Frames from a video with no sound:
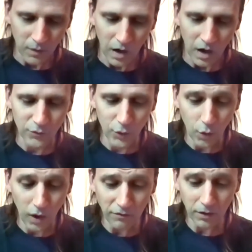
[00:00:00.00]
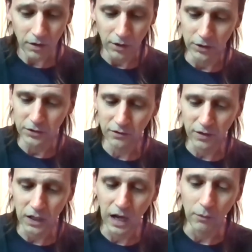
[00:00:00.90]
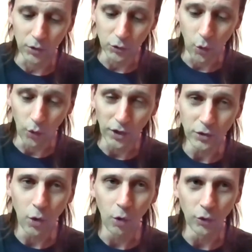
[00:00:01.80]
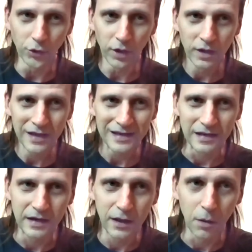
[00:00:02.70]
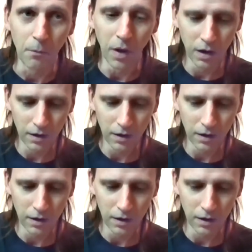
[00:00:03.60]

Have you ever heard of a laboratory called NIMH?